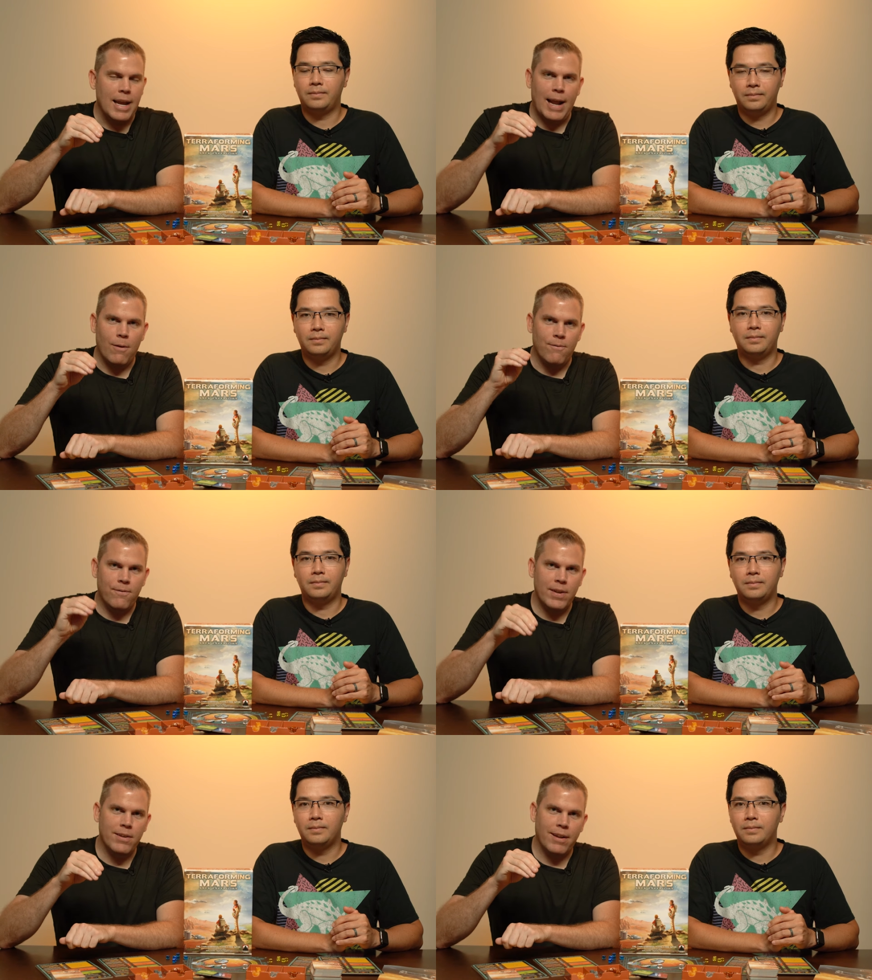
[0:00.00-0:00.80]
Speaker 1: and I
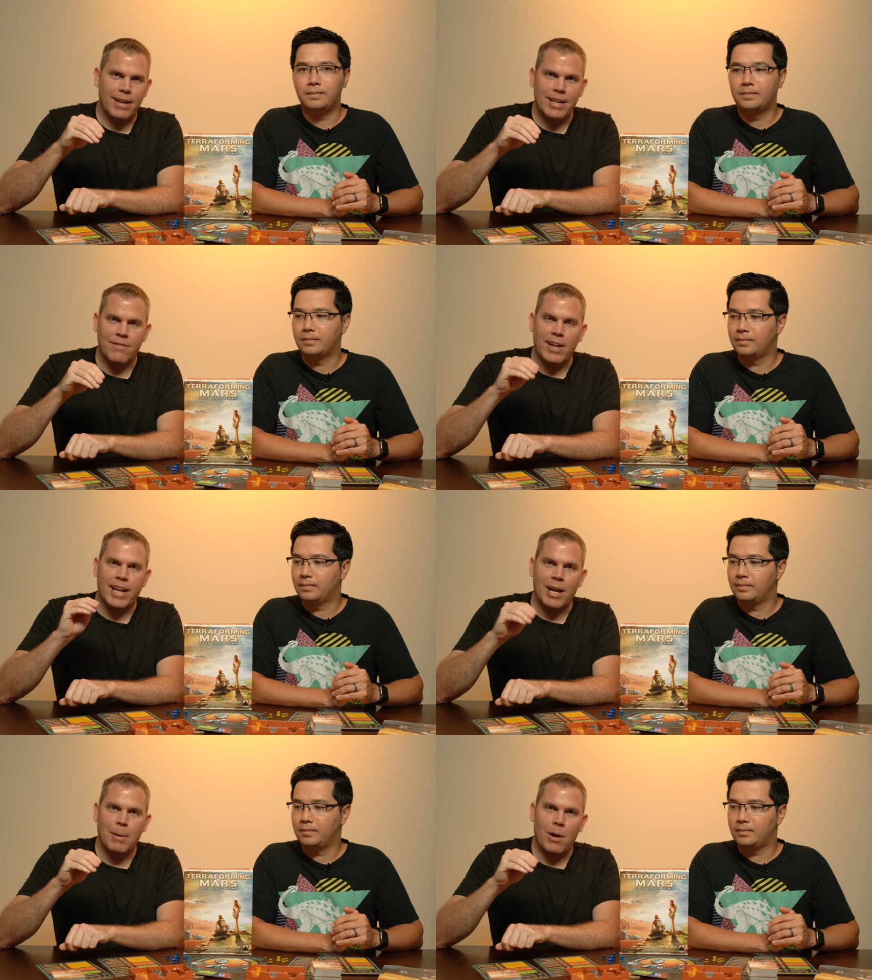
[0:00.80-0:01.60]
feel like if
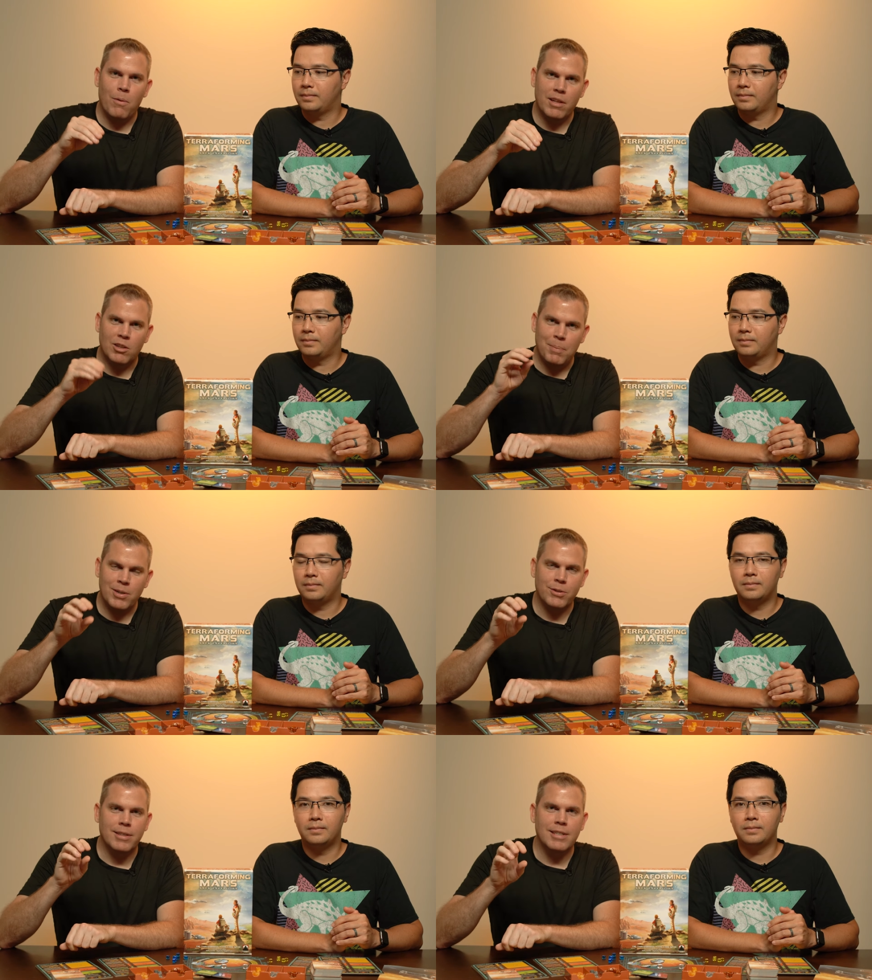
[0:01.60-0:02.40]
they came out with a
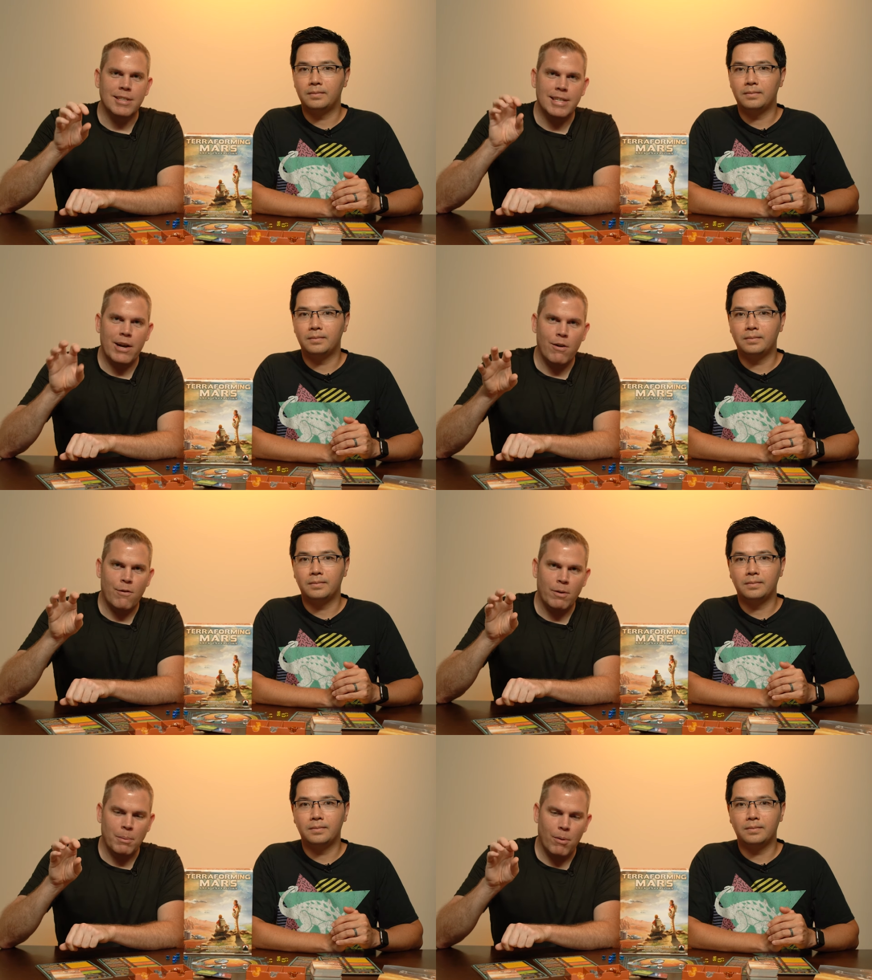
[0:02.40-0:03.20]
special edition
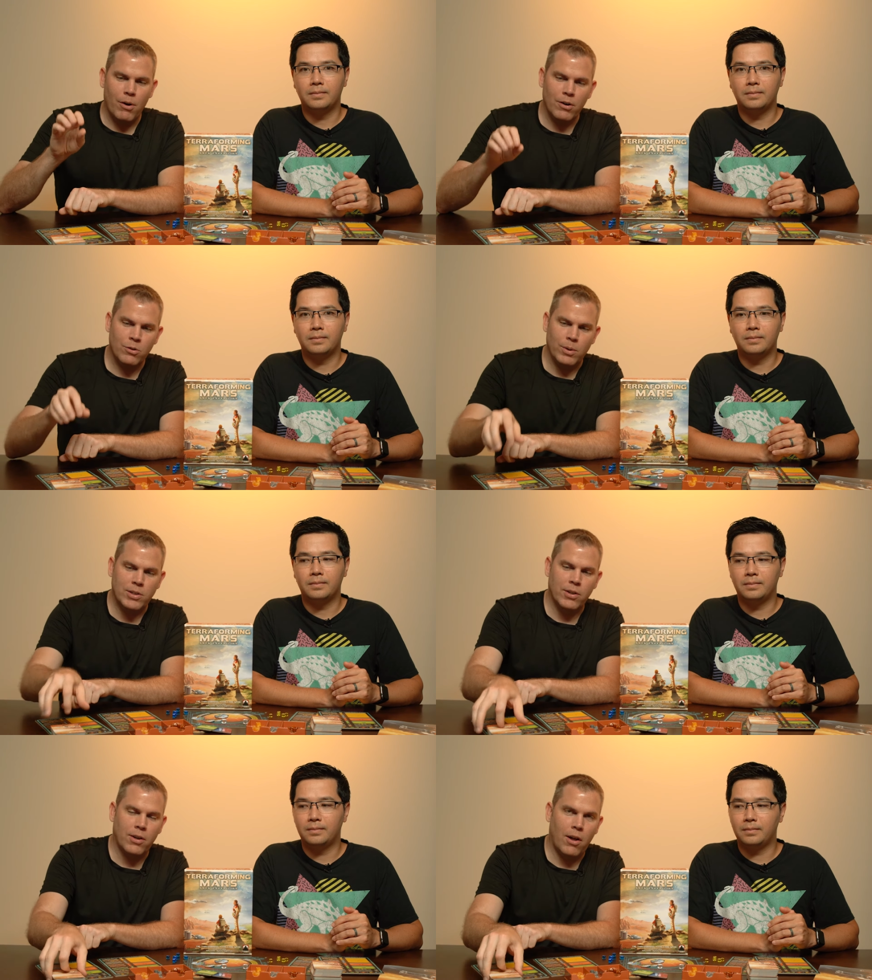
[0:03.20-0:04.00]
Terraforming Mars where
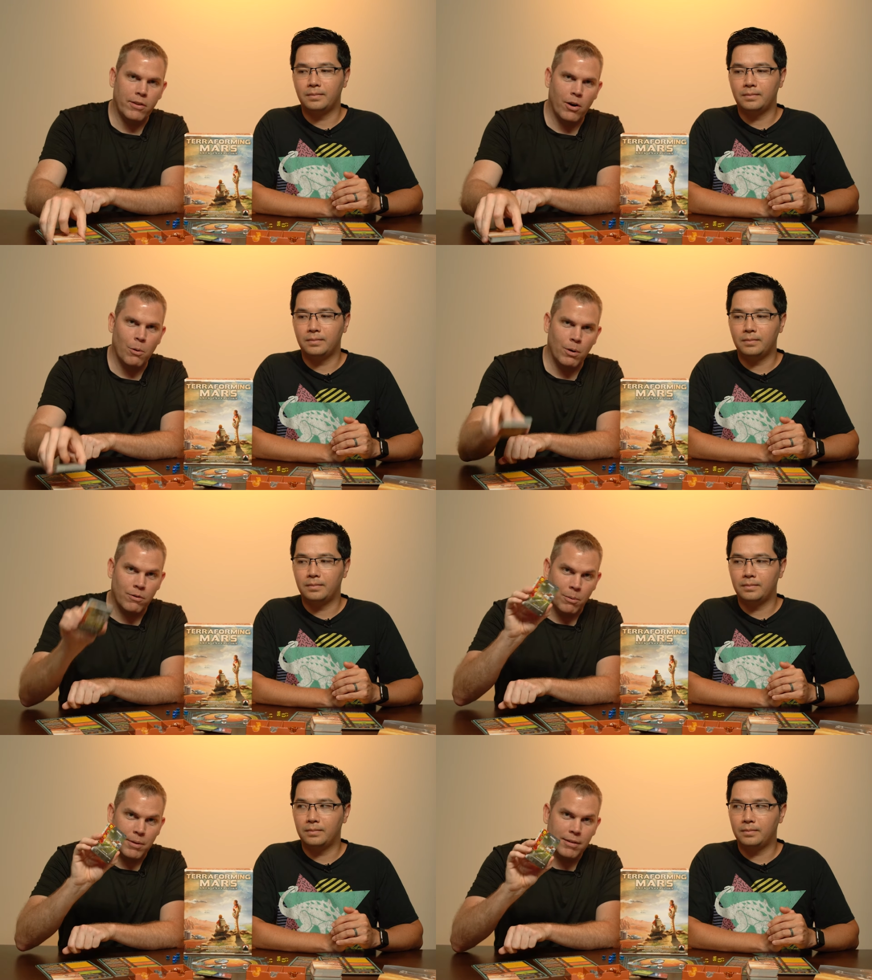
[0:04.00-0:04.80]
you took all the
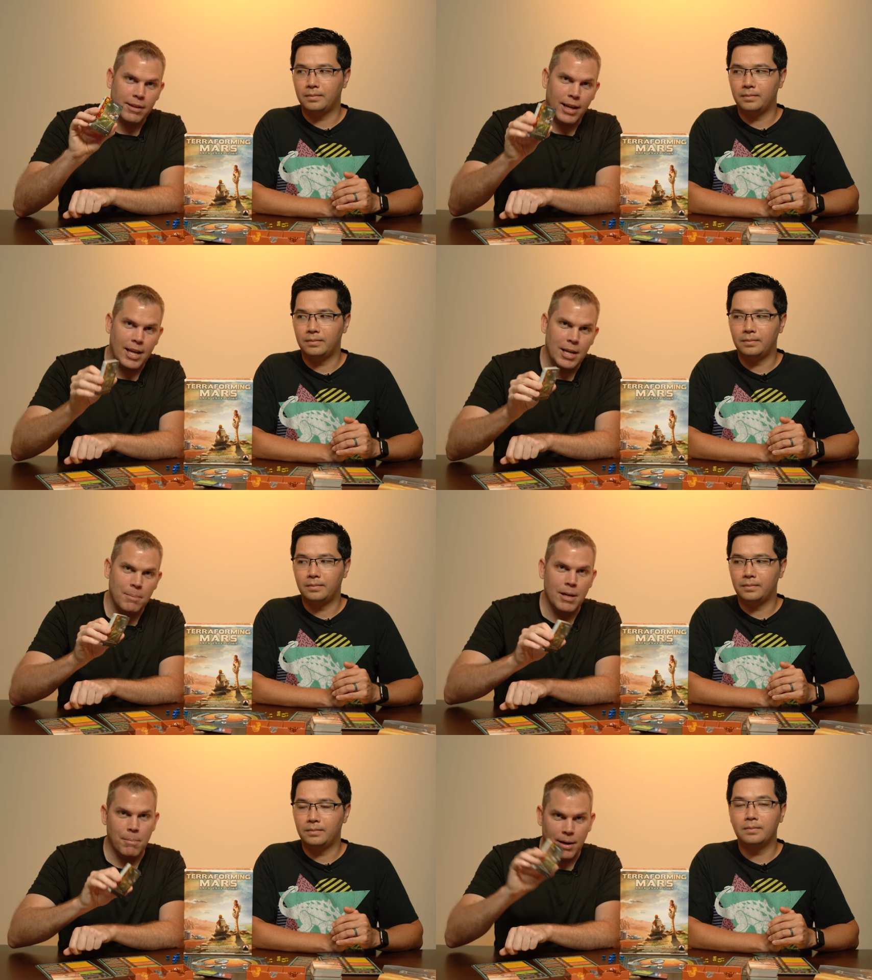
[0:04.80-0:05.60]
artwork from this
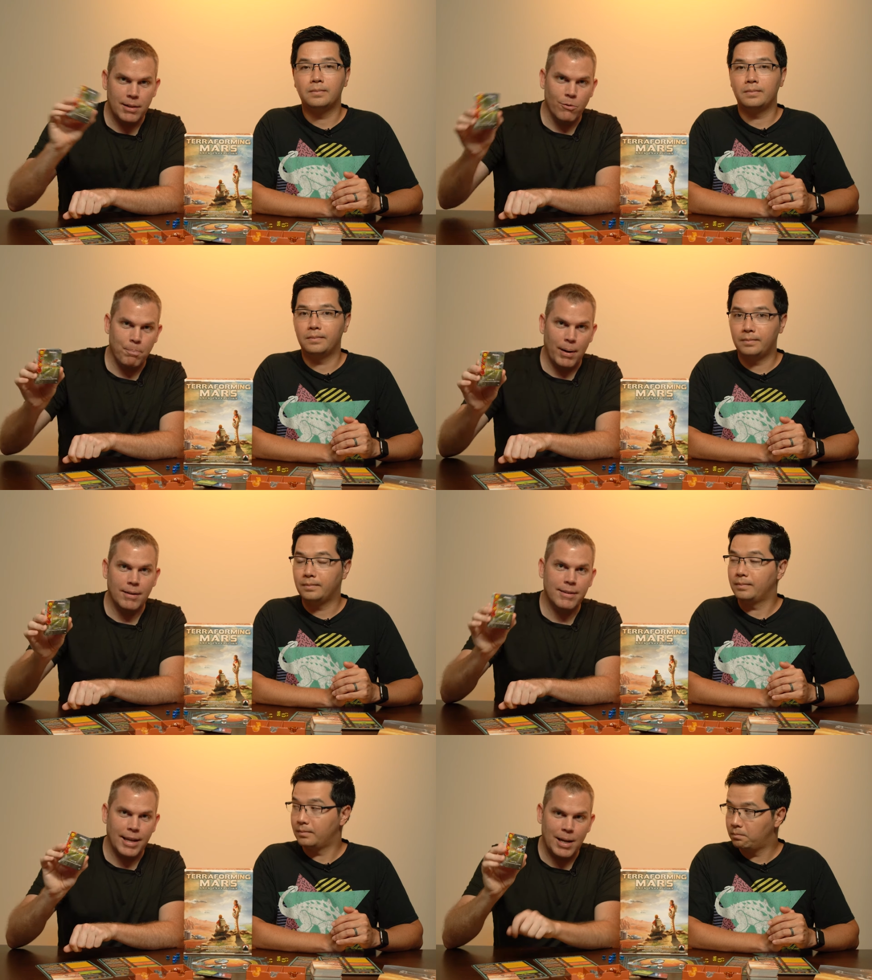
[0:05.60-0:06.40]
game and made the
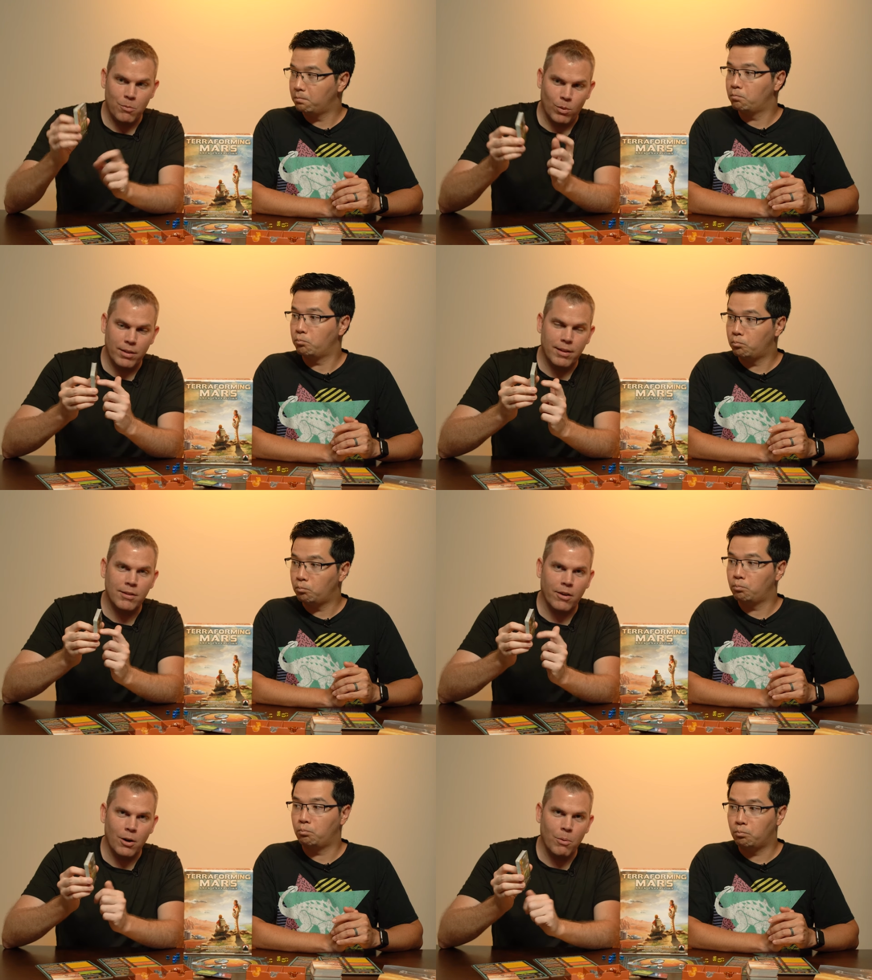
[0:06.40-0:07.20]
base game with
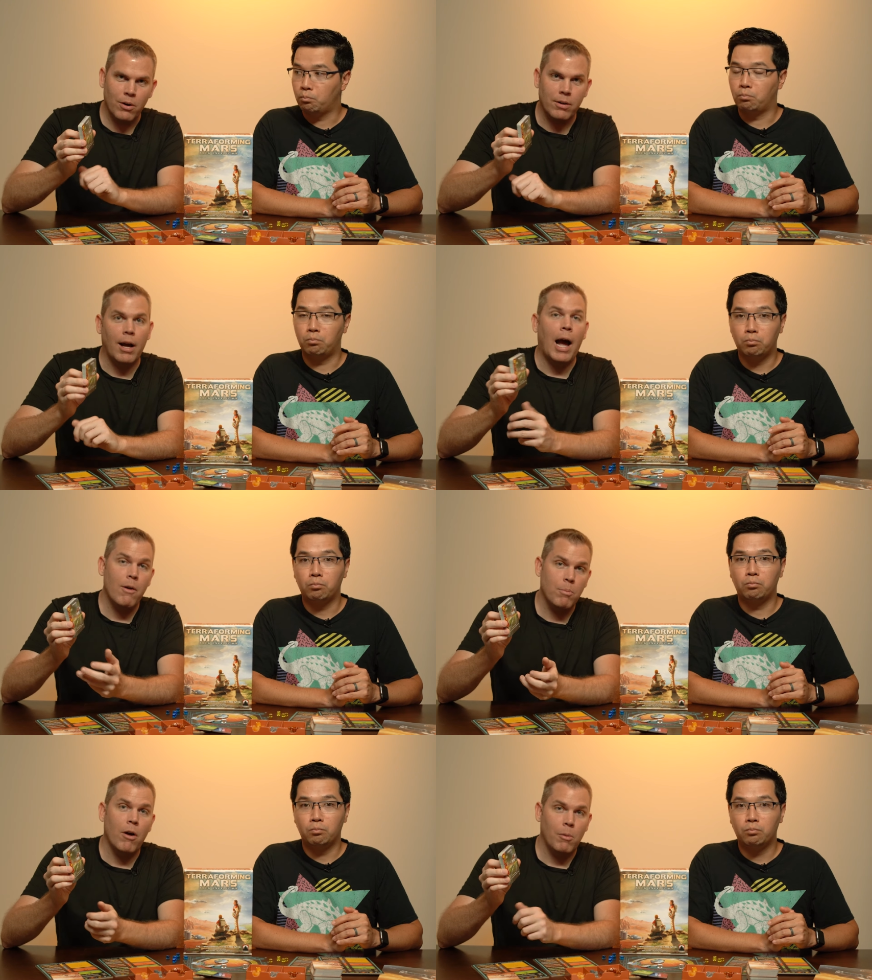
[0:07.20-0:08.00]
this artwork,
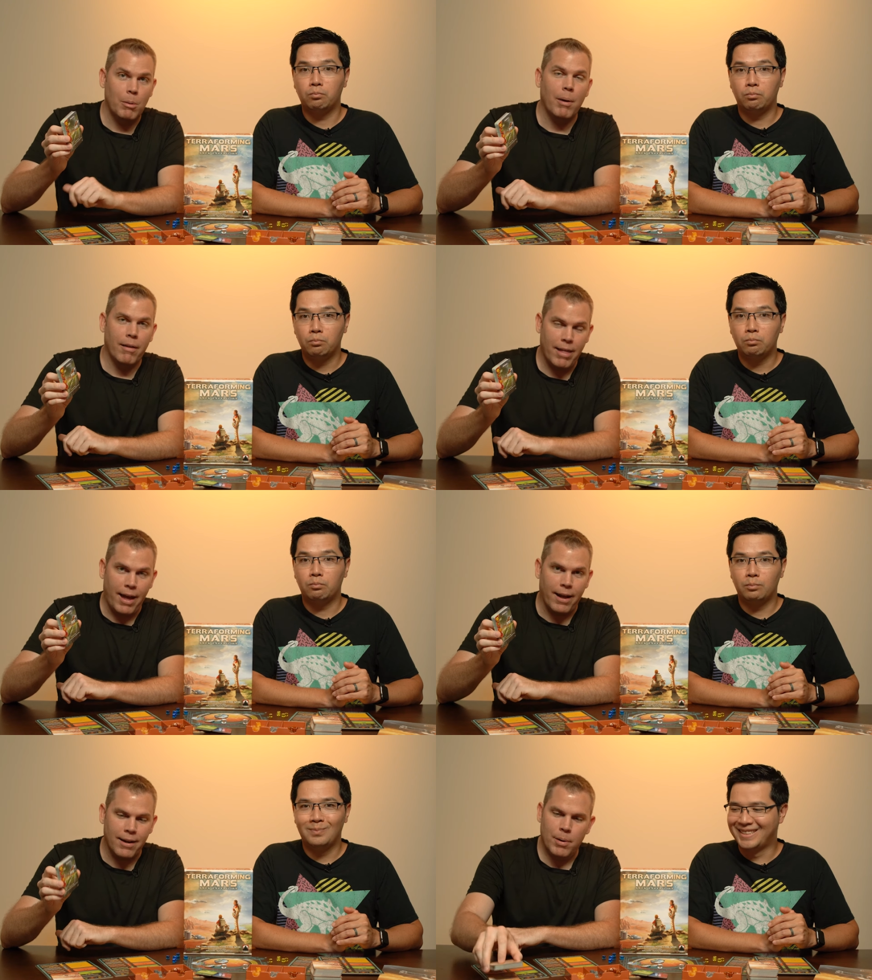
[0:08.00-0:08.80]
I would probably buy that.